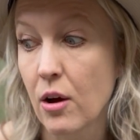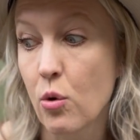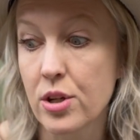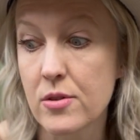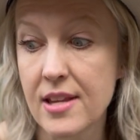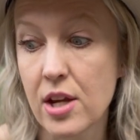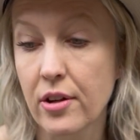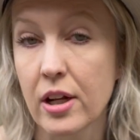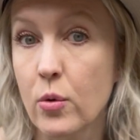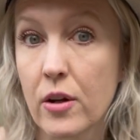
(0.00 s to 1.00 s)
or you say you're
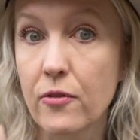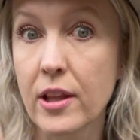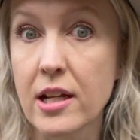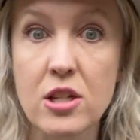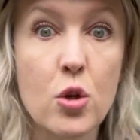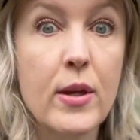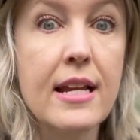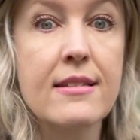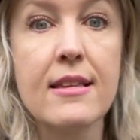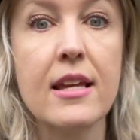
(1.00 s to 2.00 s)
going to quit for like 2
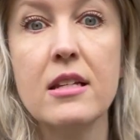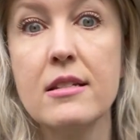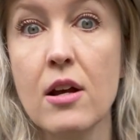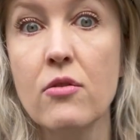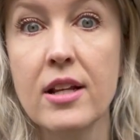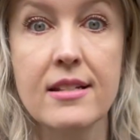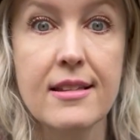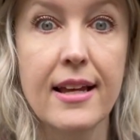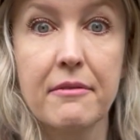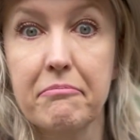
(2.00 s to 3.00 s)
weeks and then you don't, it's
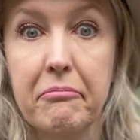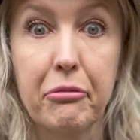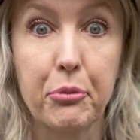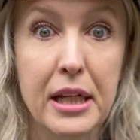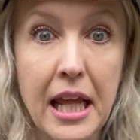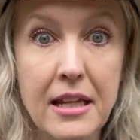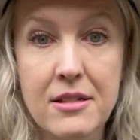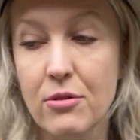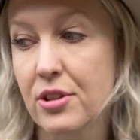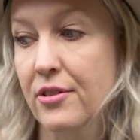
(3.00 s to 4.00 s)
like 3 days,
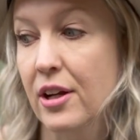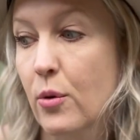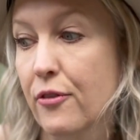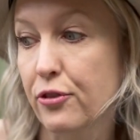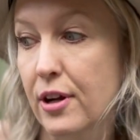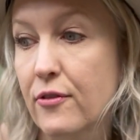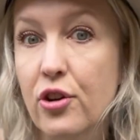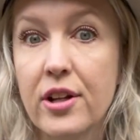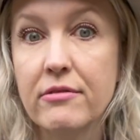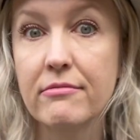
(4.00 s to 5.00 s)
or you're going to quit forever
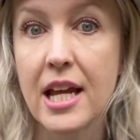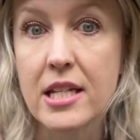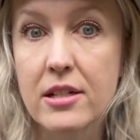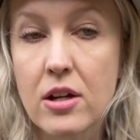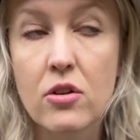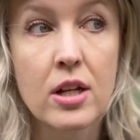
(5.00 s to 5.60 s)
and you don't.